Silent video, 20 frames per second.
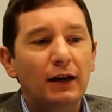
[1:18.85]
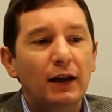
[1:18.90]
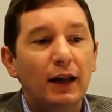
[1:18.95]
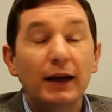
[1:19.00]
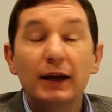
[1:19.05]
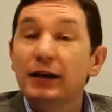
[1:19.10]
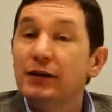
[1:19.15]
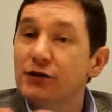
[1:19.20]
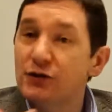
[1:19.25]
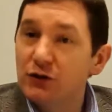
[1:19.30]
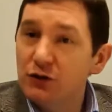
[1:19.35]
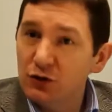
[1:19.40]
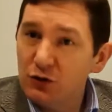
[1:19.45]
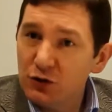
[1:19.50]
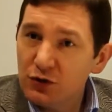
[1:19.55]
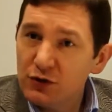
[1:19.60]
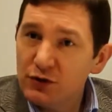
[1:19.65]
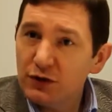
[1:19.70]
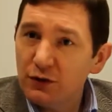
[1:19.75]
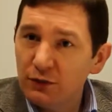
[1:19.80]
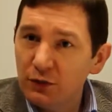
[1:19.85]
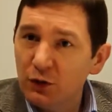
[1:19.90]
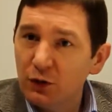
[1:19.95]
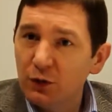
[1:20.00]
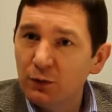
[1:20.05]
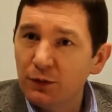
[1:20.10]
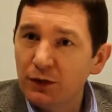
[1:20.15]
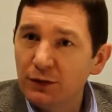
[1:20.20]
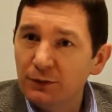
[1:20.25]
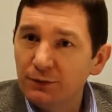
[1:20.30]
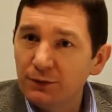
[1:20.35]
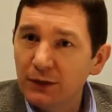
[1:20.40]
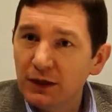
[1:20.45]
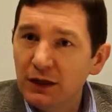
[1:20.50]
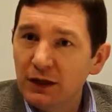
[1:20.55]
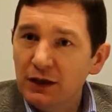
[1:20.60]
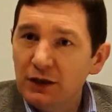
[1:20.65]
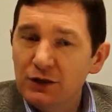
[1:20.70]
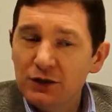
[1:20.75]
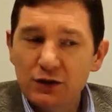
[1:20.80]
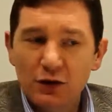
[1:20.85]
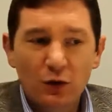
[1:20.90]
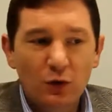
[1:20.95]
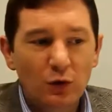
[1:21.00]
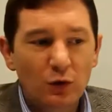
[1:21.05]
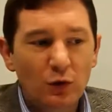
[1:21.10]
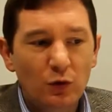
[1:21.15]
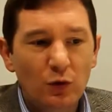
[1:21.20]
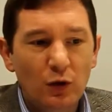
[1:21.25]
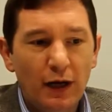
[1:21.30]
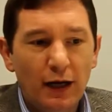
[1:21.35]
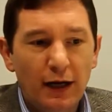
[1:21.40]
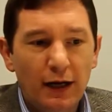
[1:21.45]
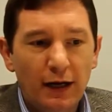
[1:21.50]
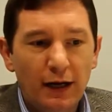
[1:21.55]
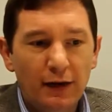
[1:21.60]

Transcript: like institutions are formed. So